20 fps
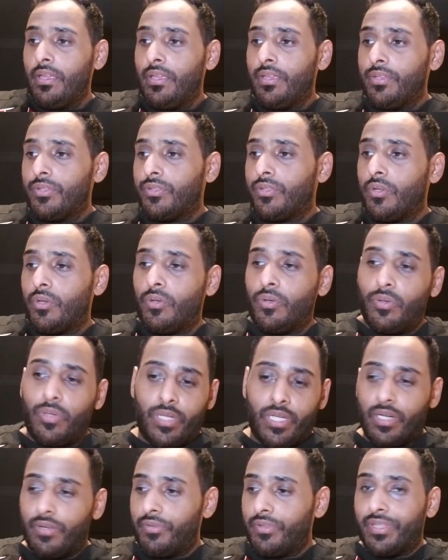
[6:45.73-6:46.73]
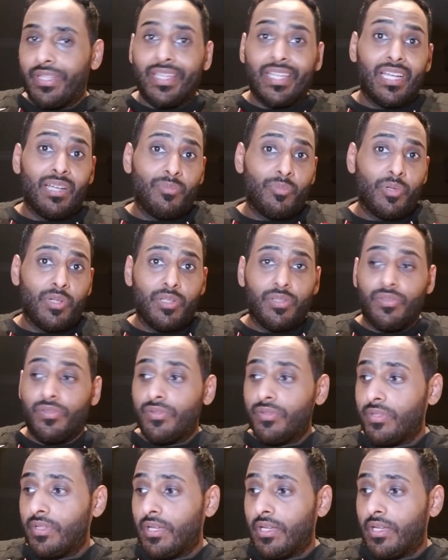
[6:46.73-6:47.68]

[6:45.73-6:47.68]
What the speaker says: so I covered the cameras.